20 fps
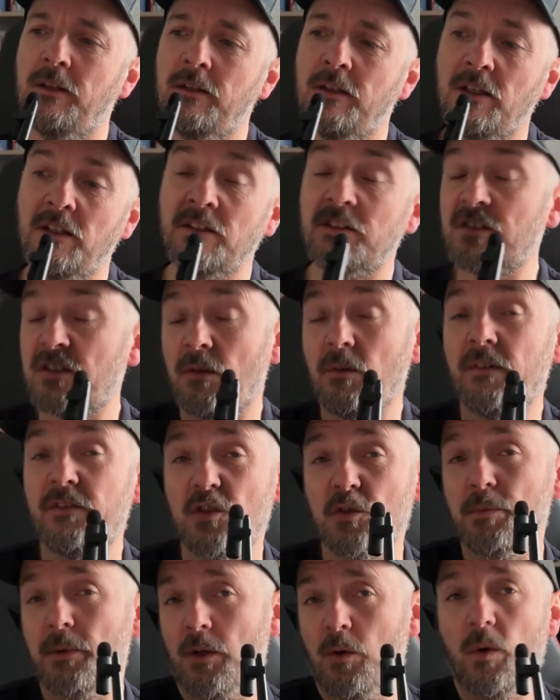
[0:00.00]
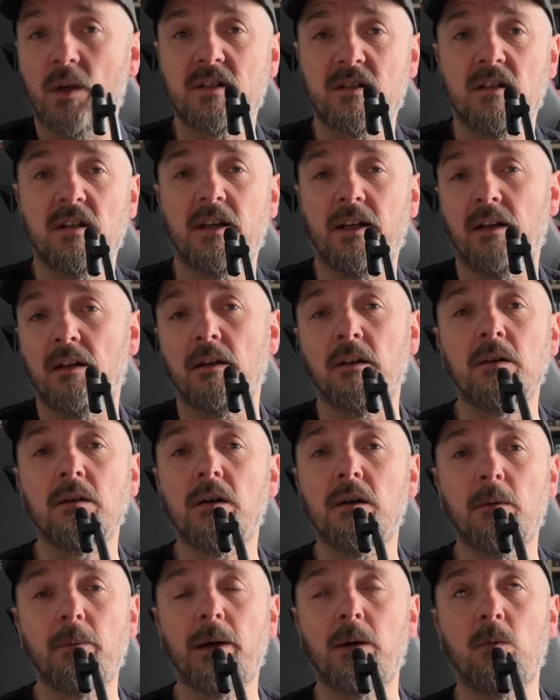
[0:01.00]
And so I've just been questioning a lot
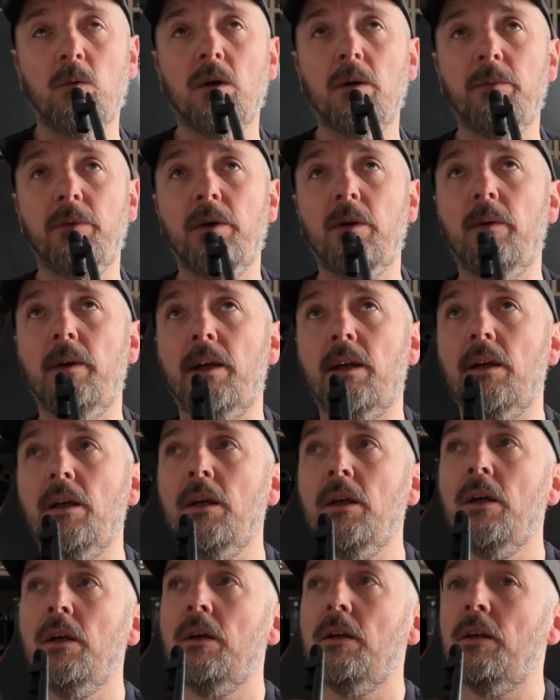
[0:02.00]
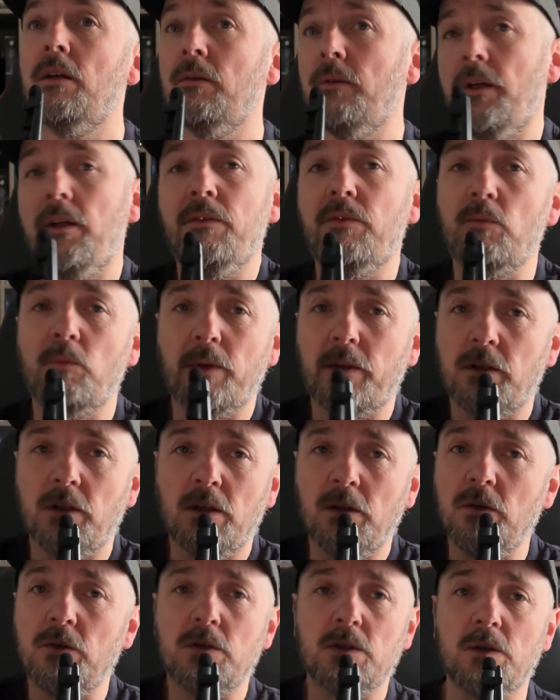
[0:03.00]
about what I'm doing, even with the
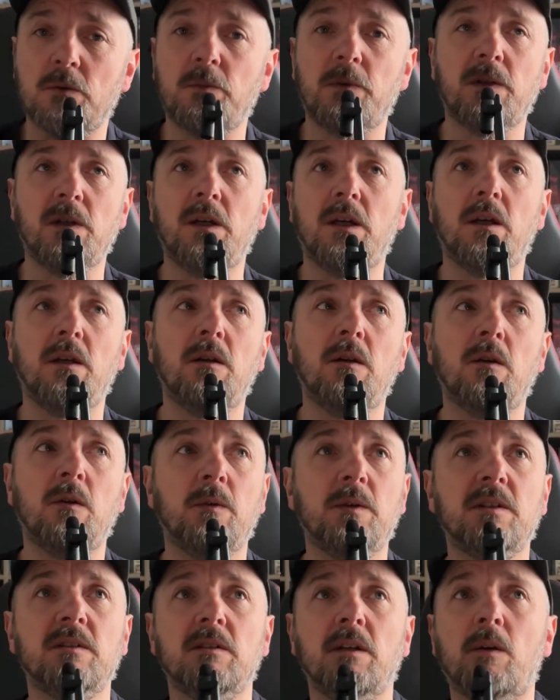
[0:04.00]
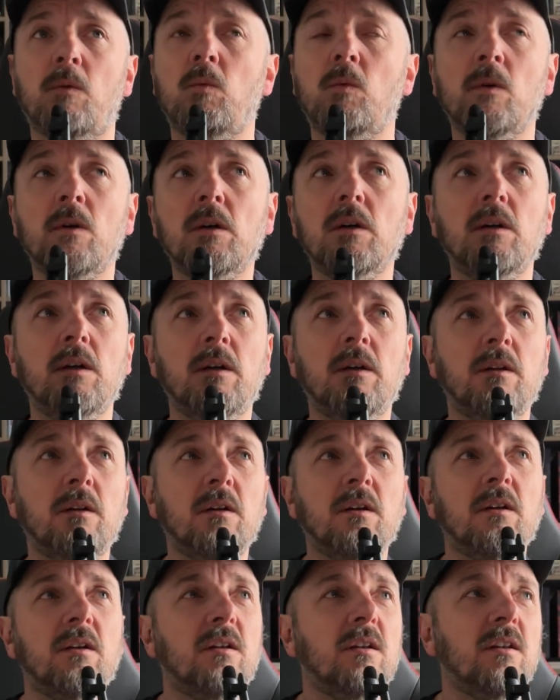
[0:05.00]
YouTube thing. It's like, what
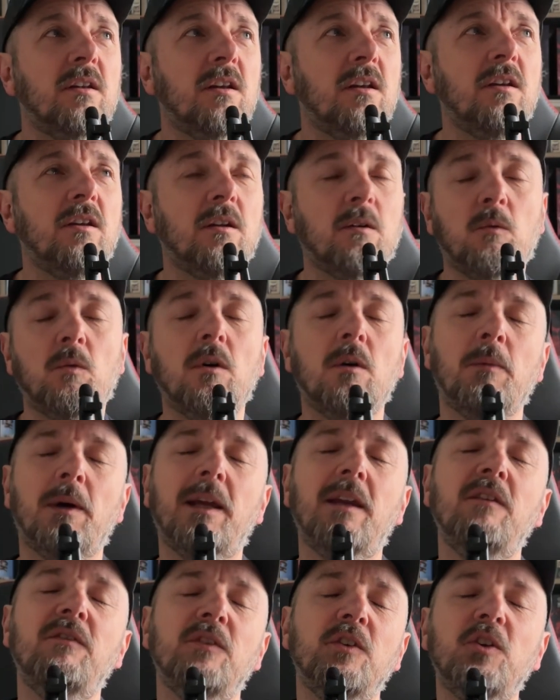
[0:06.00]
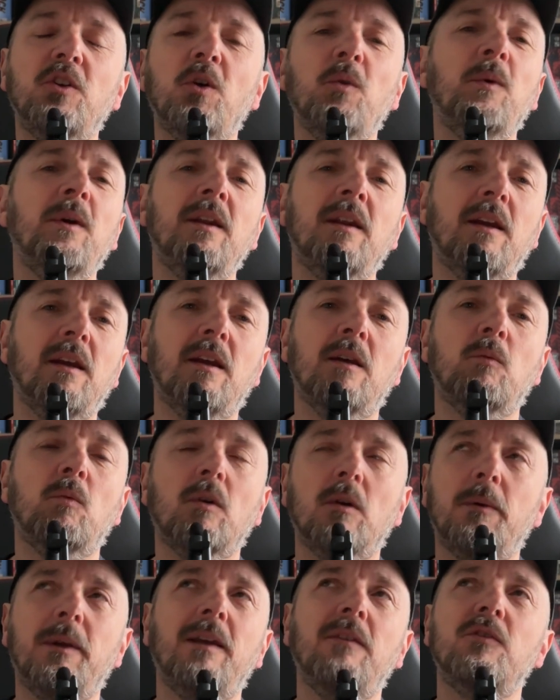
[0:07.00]
am I even doing here? What
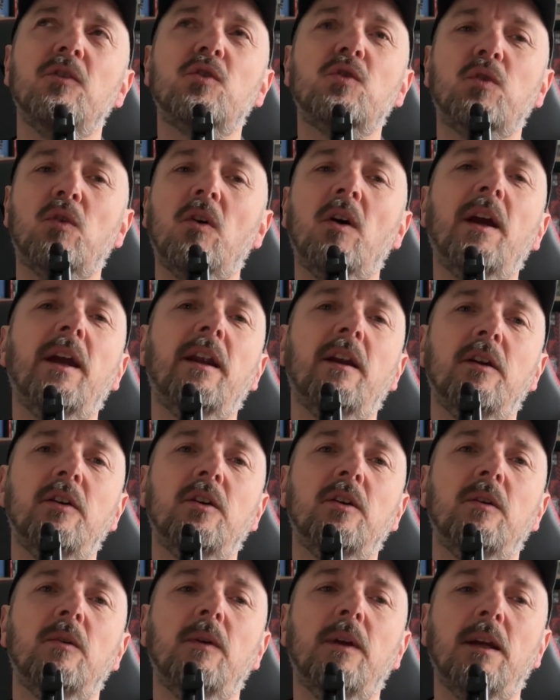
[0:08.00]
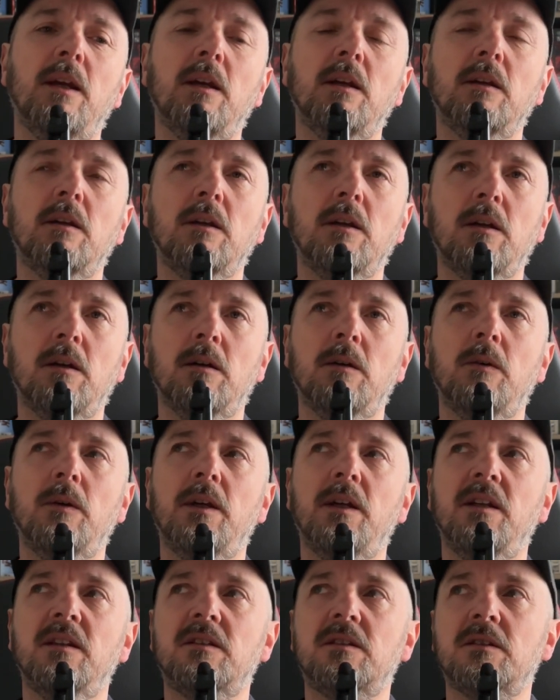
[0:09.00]
am I even trying to do here?
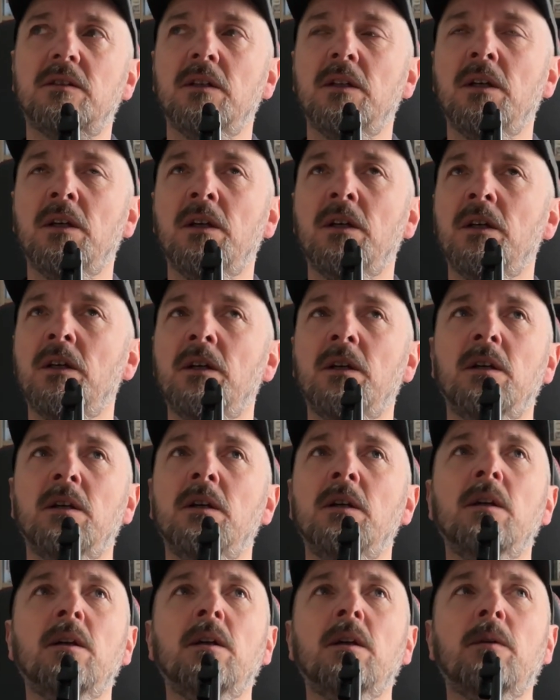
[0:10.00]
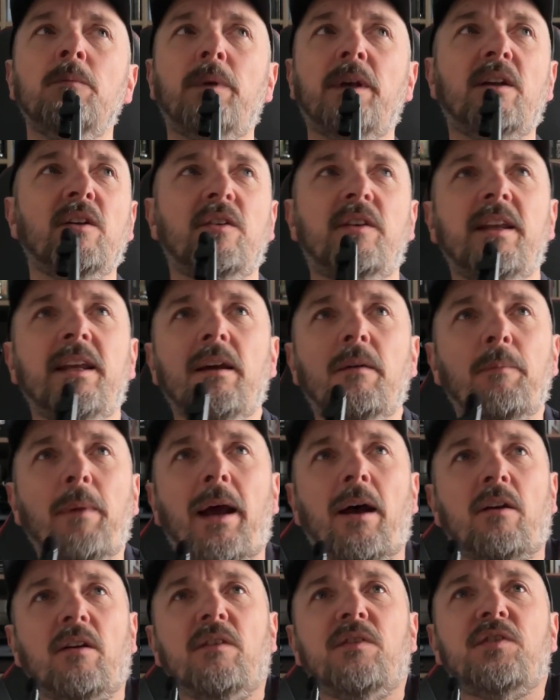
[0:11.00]
It's because the amount of